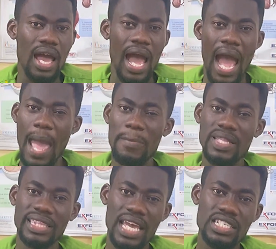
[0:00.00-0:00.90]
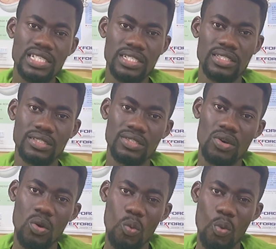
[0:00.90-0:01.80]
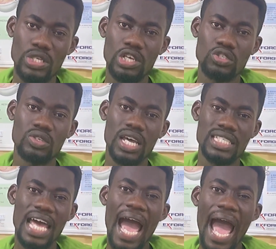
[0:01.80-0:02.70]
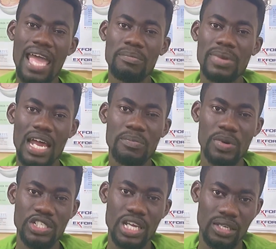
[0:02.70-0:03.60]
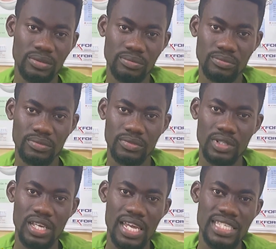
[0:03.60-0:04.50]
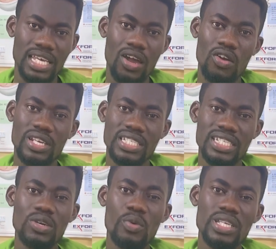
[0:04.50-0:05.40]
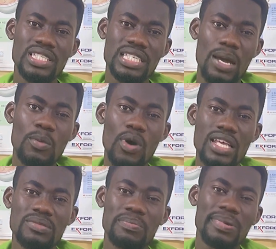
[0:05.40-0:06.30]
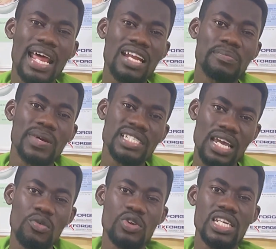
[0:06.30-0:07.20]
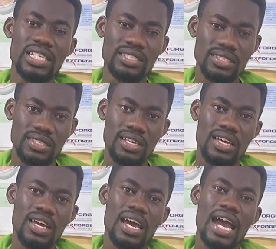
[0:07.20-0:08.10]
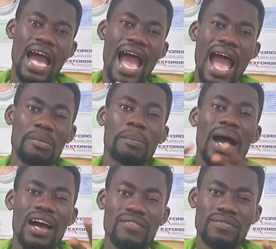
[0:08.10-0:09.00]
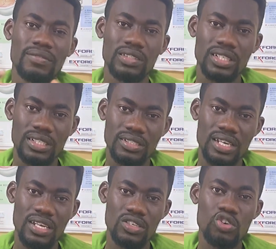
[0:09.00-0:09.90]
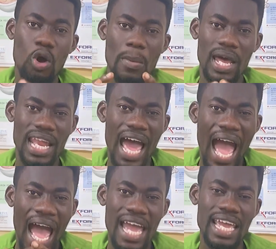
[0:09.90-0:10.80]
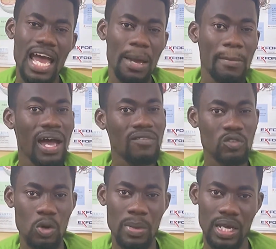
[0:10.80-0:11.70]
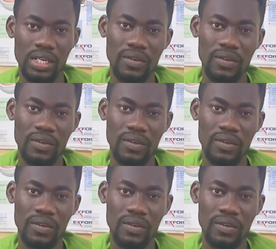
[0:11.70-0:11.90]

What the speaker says: Hypertension, which is also known as high blood pressure, is a condition in which someone's blood pressure readings are above normal, are higher above normal.